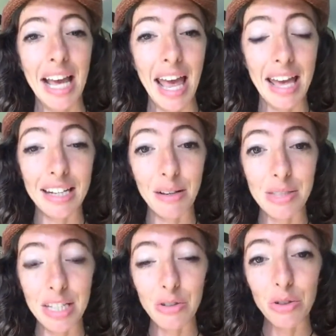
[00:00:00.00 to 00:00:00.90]
And I was
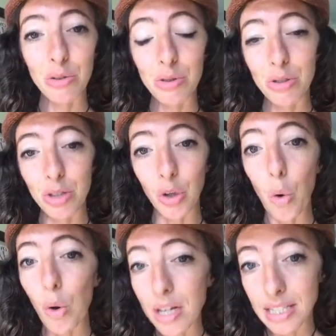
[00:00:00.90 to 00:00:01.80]
introduced to the
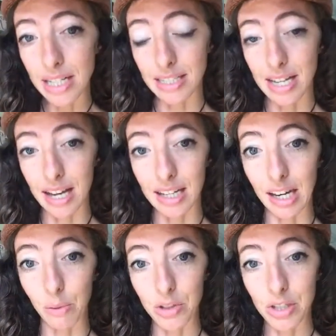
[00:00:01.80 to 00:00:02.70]
cortices
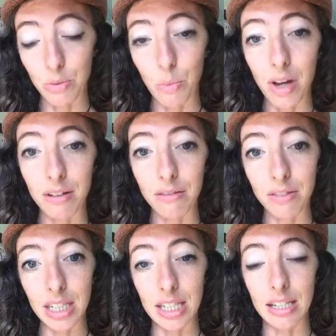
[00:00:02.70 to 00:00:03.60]
technique, which is one of
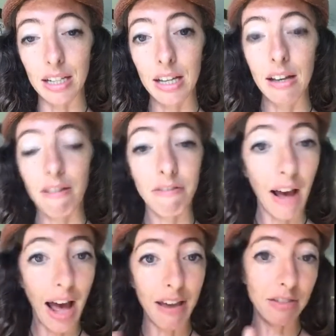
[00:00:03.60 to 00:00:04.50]
the
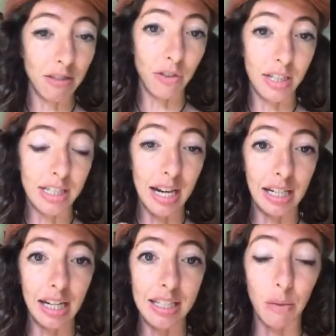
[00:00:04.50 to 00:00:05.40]
5 different
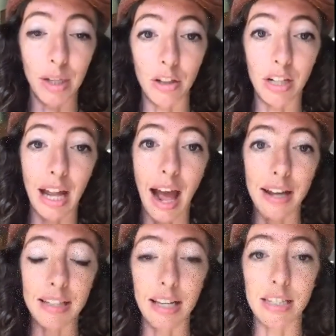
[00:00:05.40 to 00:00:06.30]
techniques that we learn in
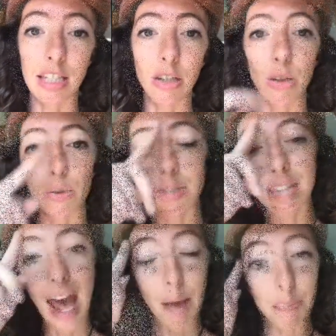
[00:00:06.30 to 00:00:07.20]
Access that you use
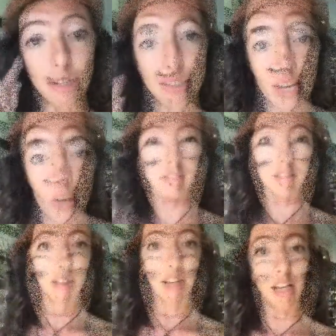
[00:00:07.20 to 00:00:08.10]
tapping to
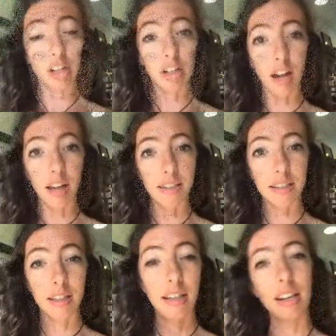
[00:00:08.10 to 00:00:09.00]
help balance your
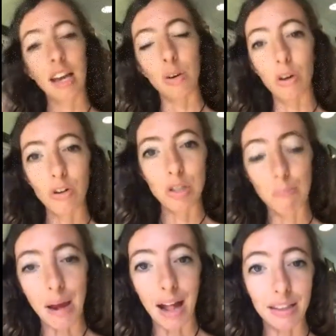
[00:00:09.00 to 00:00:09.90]
body in
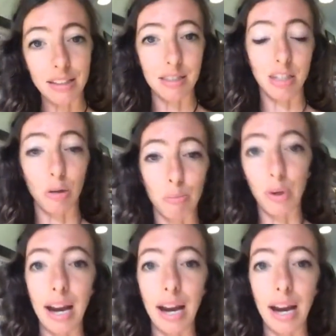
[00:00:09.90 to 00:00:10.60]
different ways.